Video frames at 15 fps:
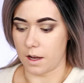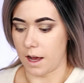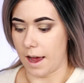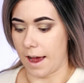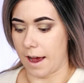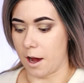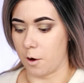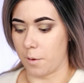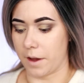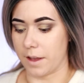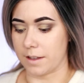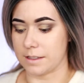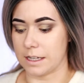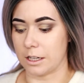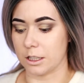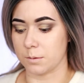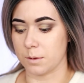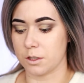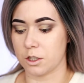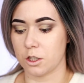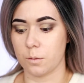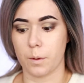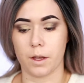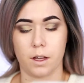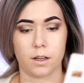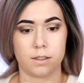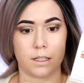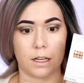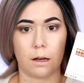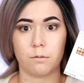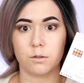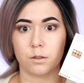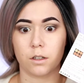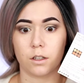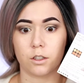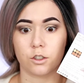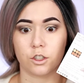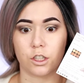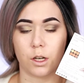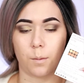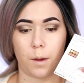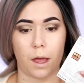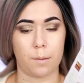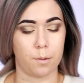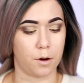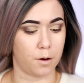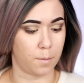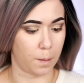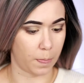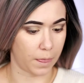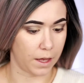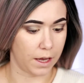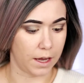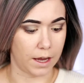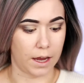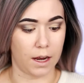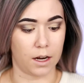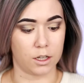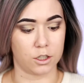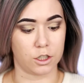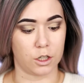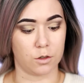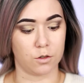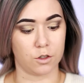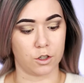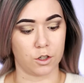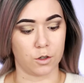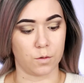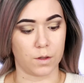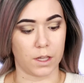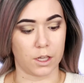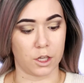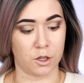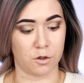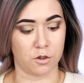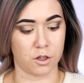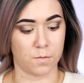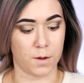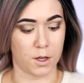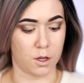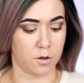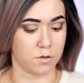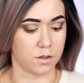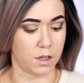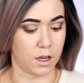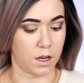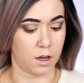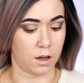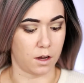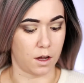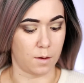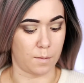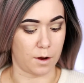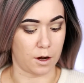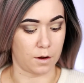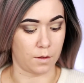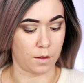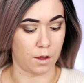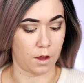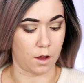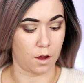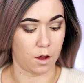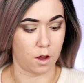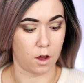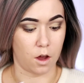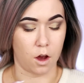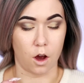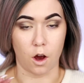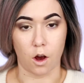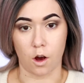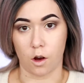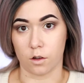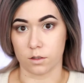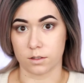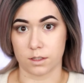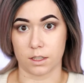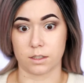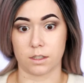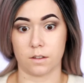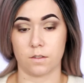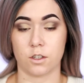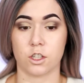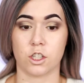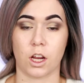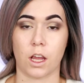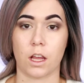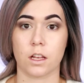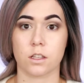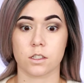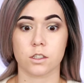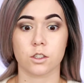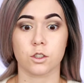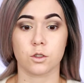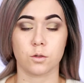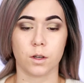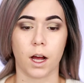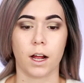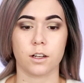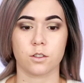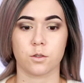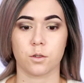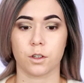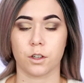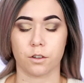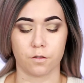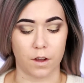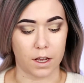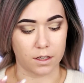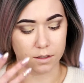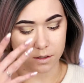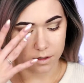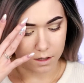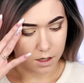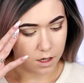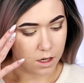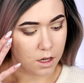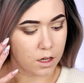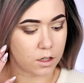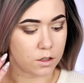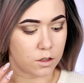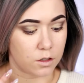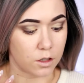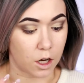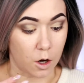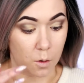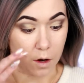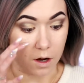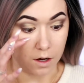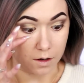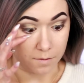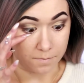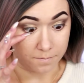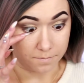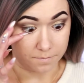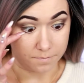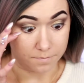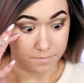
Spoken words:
how it tells me to, because it comes with a little sheet of paper and it shows you that you should be using apparently all 6 of the shades to contour your face. So I'm